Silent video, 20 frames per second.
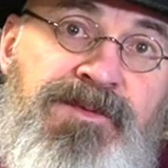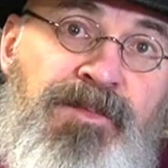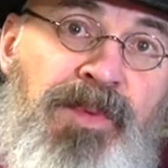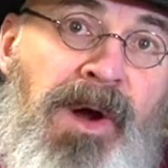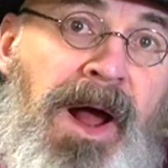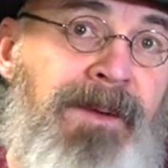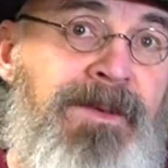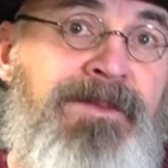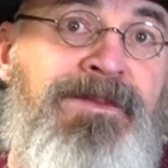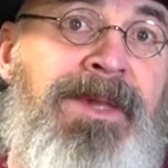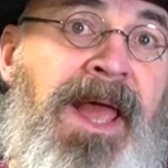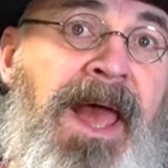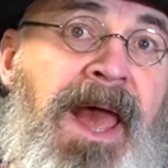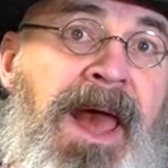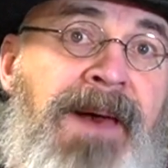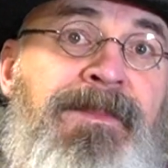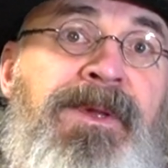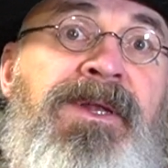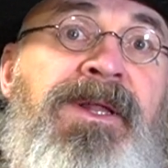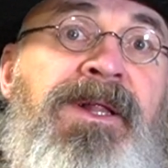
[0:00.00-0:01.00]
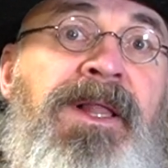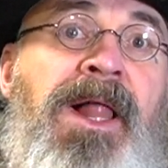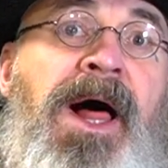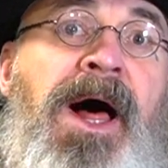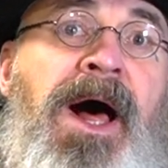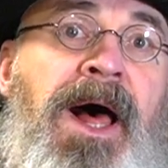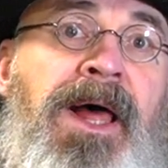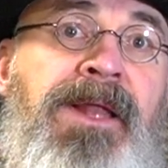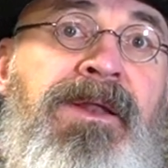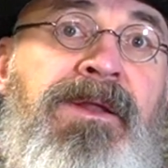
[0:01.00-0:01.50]
probably happened a
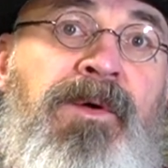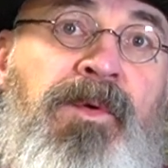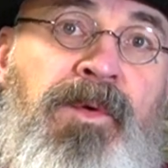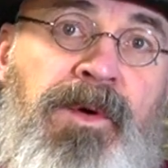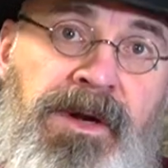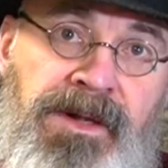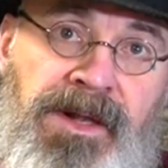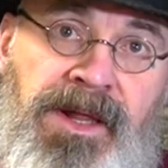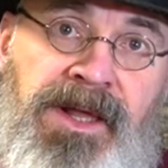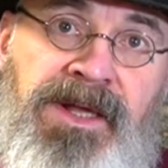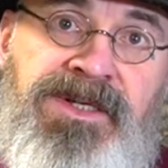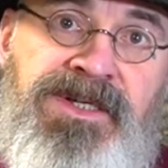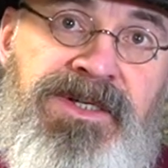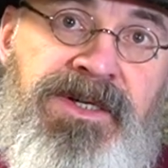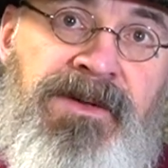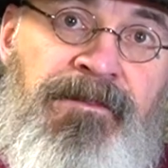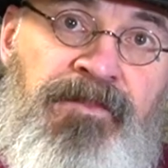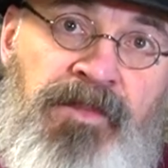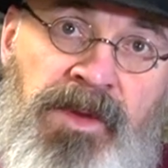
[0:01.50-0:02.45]
lot, or at least